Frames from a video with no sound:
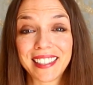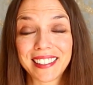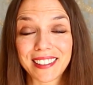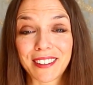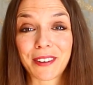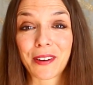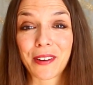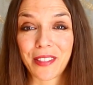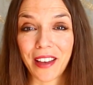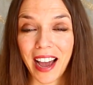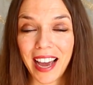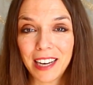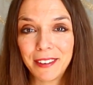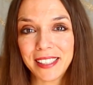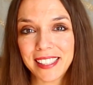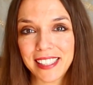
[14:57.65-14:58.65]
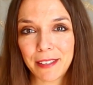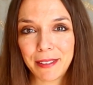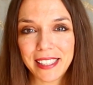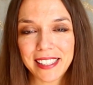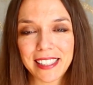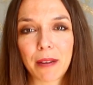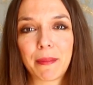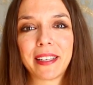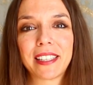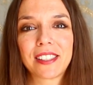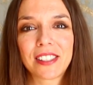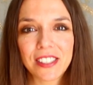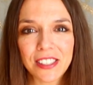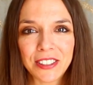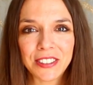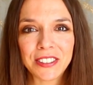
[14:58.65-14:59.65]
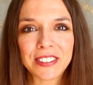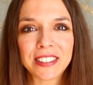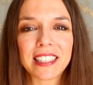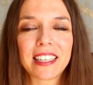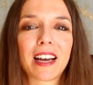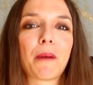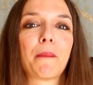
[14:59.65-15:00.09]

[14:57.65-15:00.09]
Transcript: So the Halloween series is coming soon.